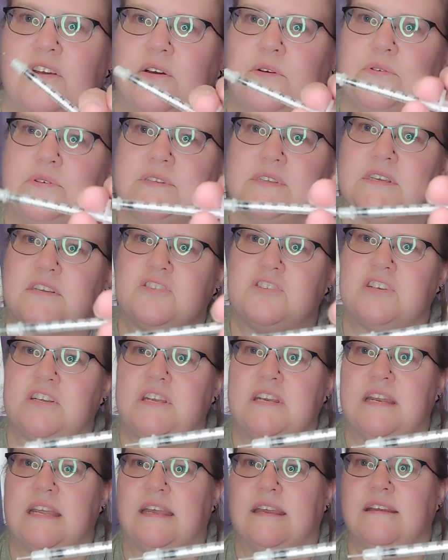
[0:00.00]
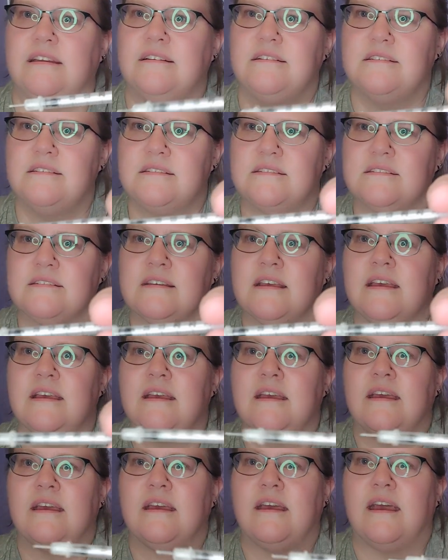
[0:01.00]
dose that she needs.
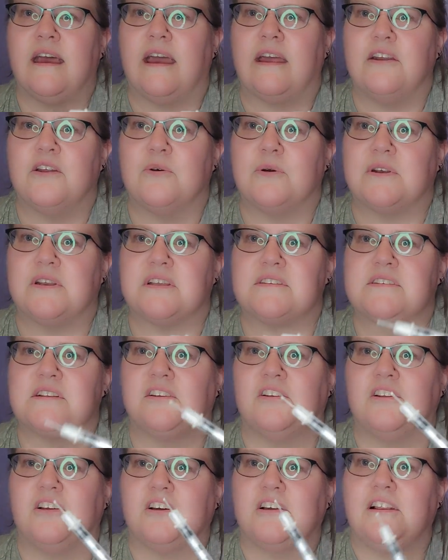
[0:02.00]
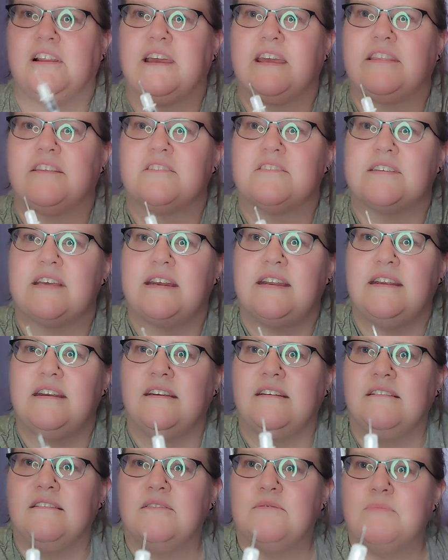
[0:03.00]
I know it doesn't look like there's
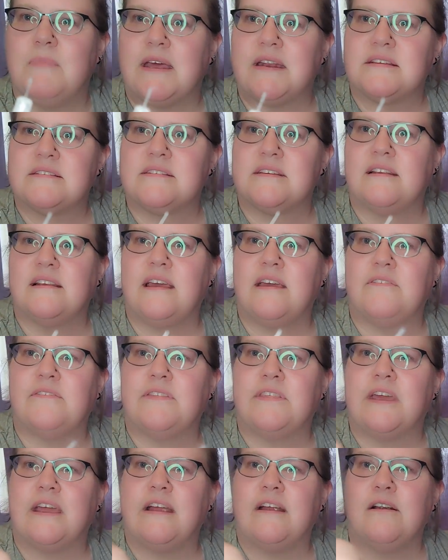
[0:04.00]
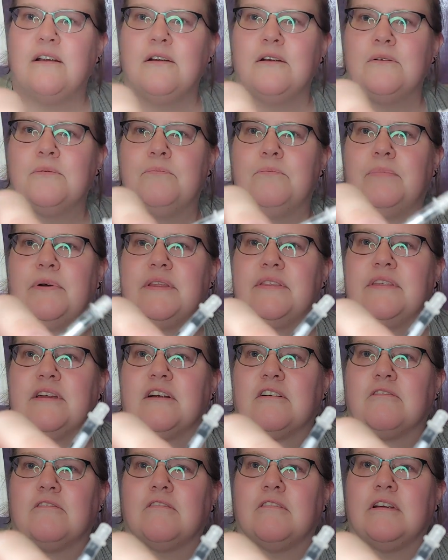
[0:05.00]
any medicine left there, but
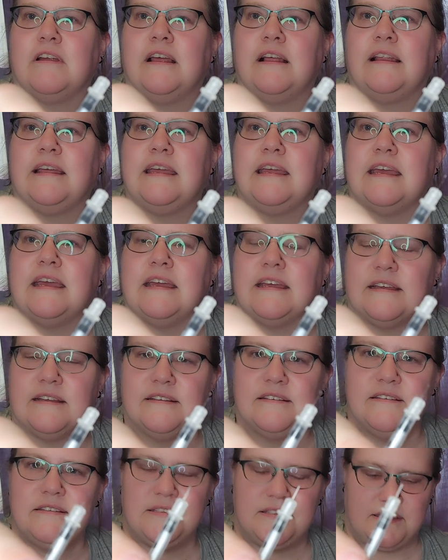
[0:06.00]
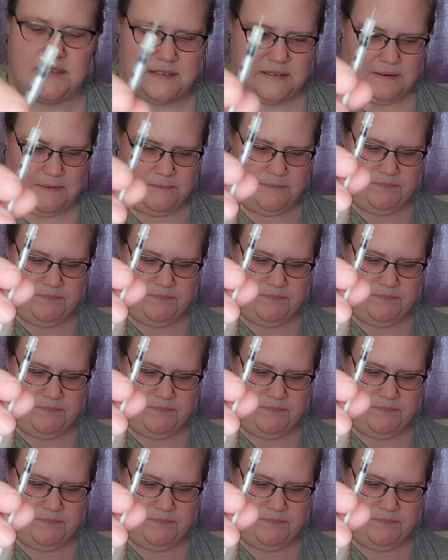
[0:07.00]
there really is.